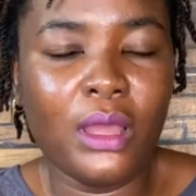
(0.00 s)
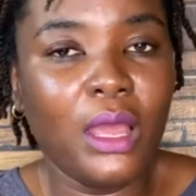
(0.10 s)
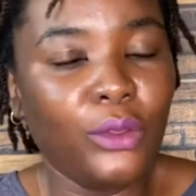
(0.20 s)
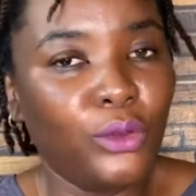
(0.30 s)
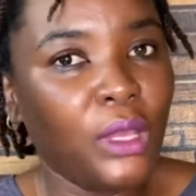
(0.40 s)

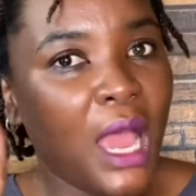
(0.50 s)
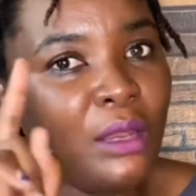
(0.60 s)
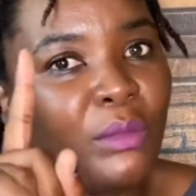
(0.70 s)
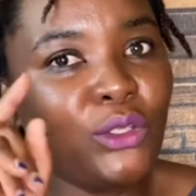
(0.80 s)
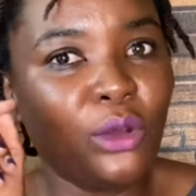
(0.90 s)
you heard
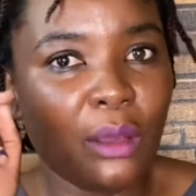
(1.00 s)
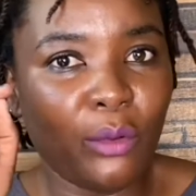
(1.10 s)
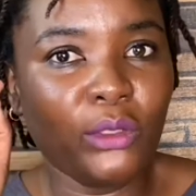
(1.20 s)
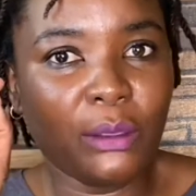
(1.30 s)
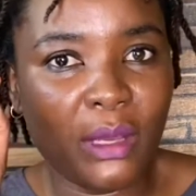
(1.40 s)
me talk
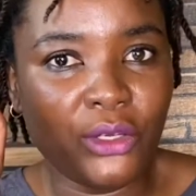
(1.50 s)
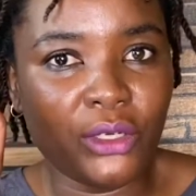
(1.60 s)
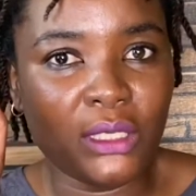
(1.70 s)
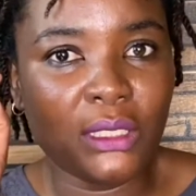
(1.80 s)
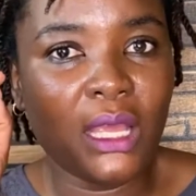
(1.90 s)
about a
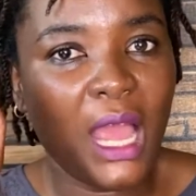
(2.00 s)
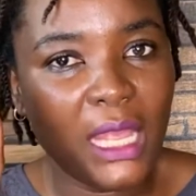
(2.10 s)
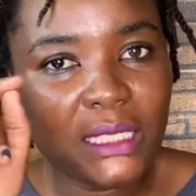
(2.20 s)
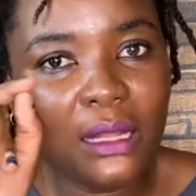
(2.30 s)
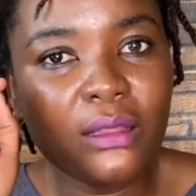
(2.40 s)
mattress. I
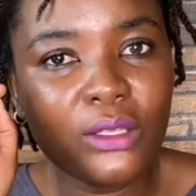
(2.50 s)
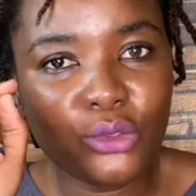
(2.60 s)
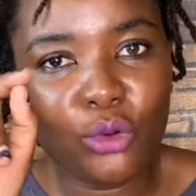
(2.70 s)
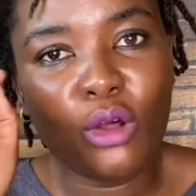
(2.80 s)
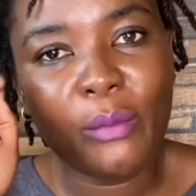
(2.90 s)
tell this to
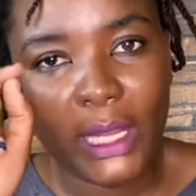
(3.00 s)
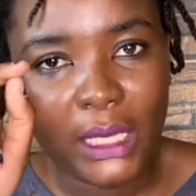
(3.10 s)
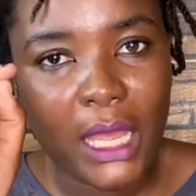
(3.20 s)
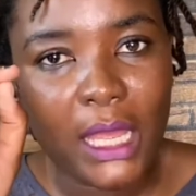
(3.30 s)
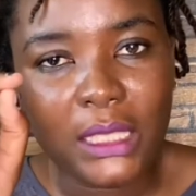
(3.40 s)
all my
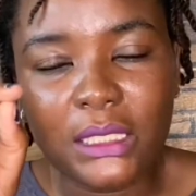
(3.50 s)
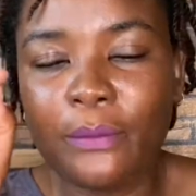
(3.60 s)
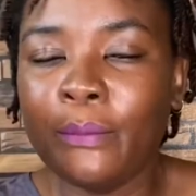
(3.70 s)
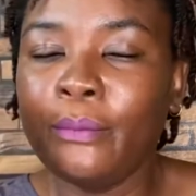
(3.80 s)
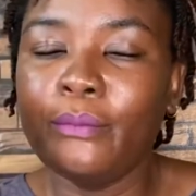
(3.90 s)
clients.
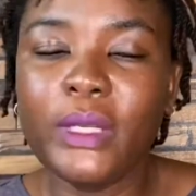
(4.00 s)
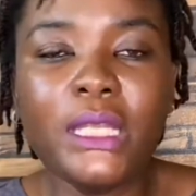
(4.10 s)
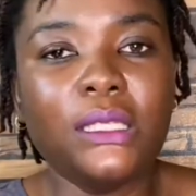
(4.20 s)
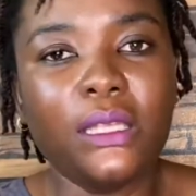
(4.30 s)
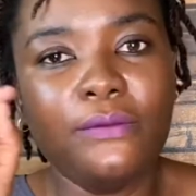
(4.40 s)

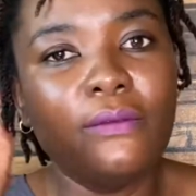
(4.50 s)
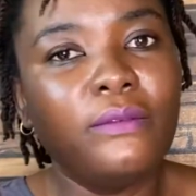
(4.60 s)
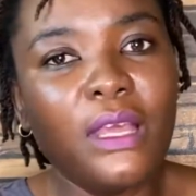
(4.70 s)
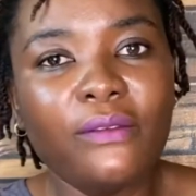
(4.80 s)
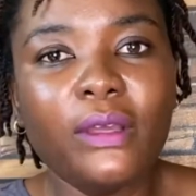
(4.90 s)
Please, if you've
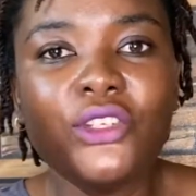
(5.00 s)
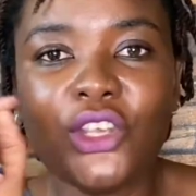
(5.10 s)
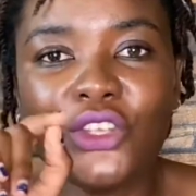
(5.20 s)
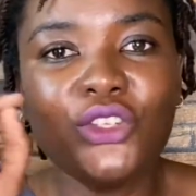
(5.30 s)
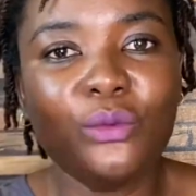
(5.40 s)
never
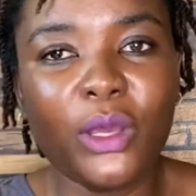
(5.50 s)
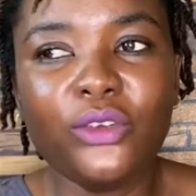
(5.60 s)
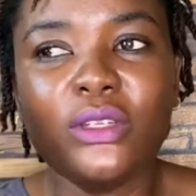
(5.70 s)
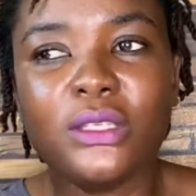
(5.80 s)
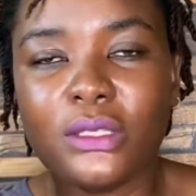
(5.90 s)
changed your
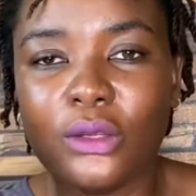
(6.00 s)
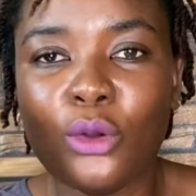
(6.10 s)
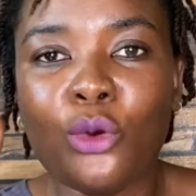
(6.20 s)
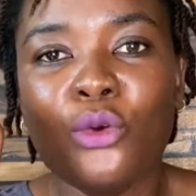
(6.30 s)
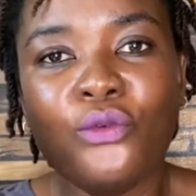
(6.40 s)
mattress,
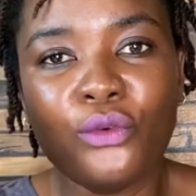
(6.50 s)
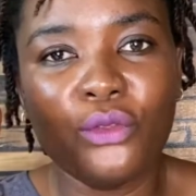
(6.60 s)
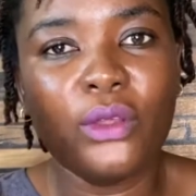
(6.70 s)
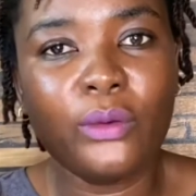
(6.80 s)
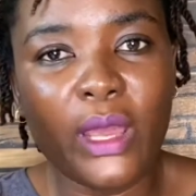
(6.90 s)
go for
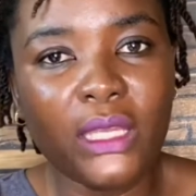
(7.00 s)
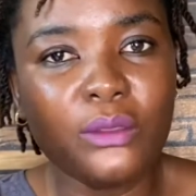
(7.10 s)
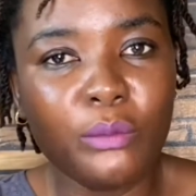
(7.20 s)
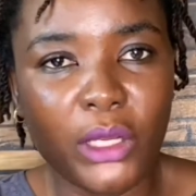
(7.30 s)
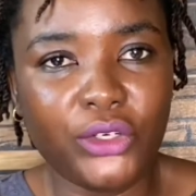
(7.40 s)
the right
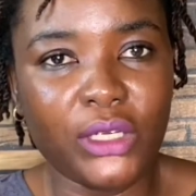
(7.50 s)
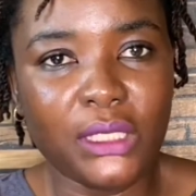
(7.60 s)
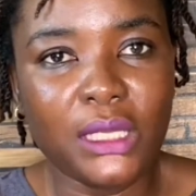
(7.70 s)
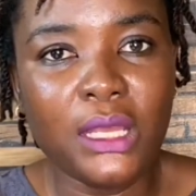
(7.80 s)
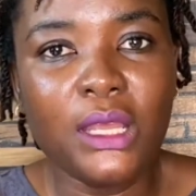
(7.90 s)
mattress.
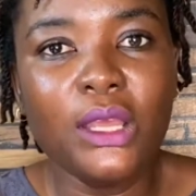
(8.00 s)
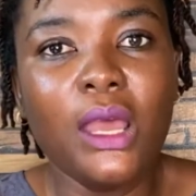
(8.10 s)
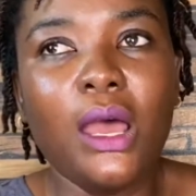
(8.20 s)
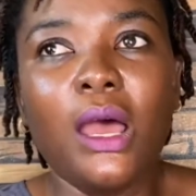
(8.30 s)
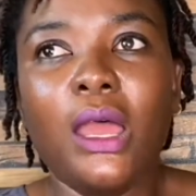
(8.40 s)

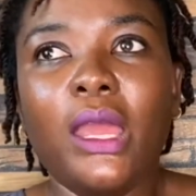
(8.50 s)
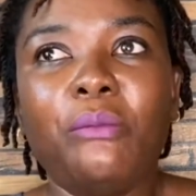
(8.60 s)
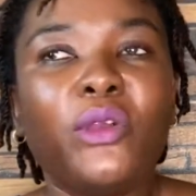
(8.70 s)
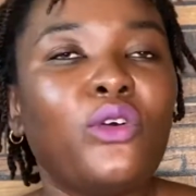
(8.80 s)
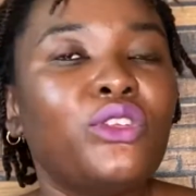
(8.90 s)

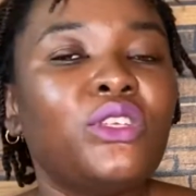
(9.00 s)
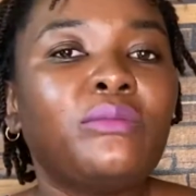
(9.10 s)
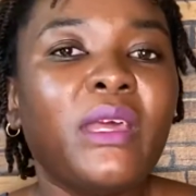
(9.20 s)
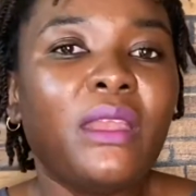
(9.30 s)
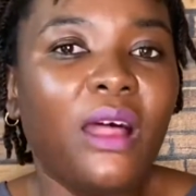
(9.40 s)
Because you
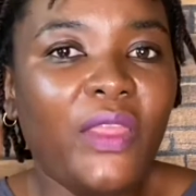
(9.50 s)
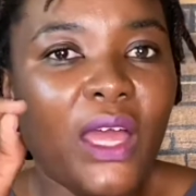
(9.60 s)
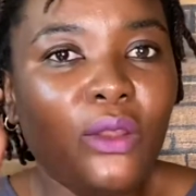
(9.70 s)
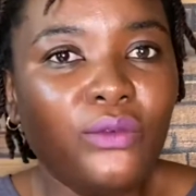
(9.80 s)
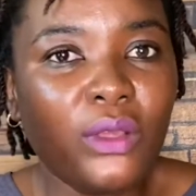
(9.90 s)
spend a third
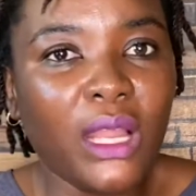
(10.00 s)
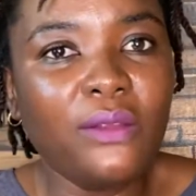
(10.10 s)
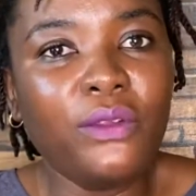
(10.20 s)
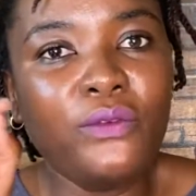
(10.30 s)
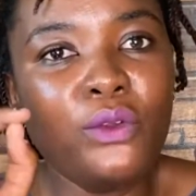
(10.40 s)
of your life.
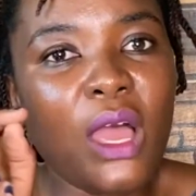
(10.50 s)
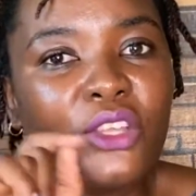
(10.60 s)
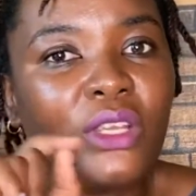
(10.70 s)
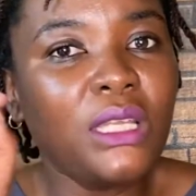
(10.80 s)
If you actually